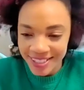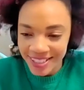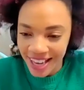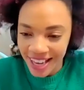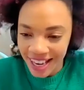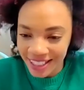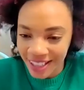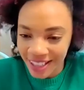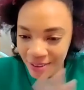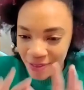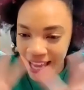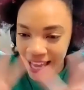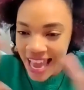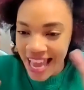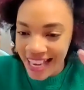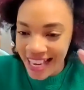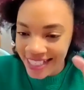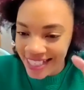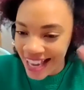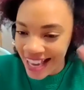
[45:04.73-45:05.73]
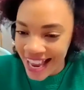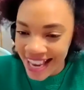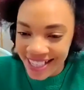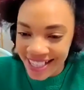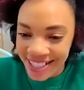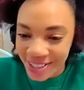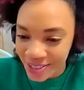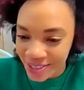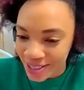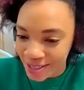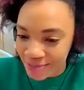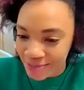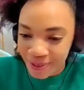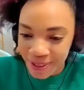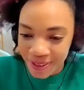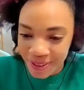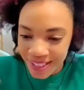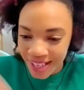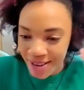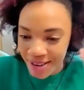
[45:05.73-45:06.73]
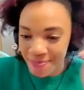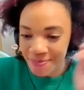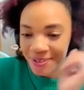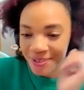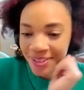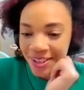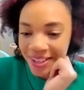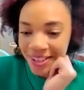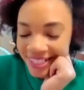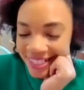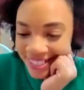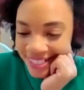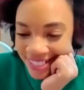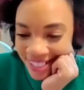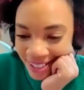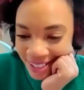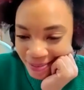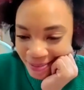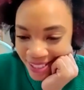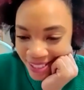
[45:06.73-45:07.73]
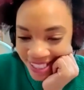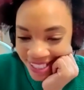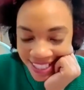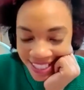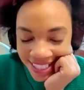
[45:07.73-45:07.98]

I love the end. The end, you just blew it up with all these tips.